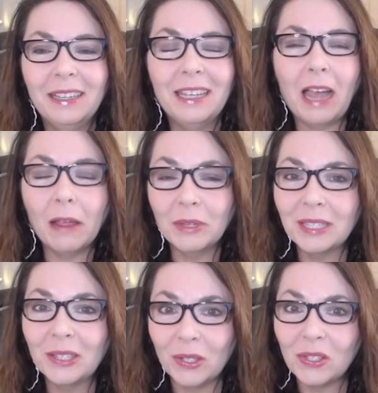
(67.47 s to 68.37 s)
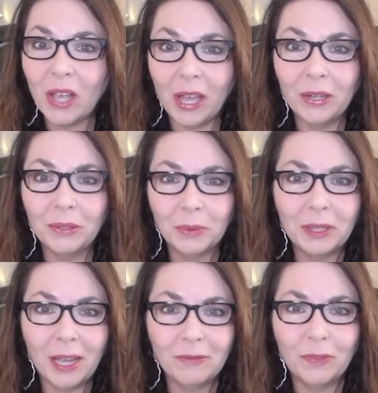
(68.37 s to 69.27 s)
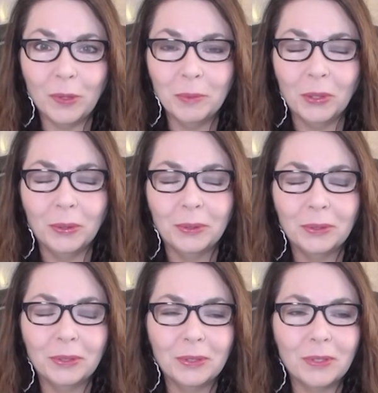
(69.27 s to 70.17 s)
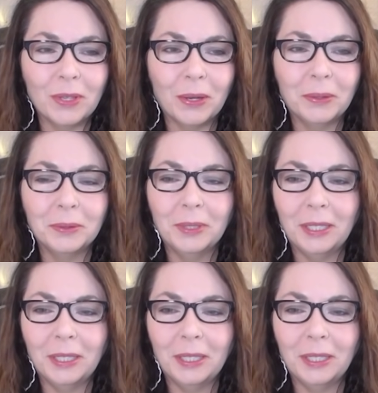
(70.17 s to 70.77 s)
Yeah, I was a little tired with that full moon. So,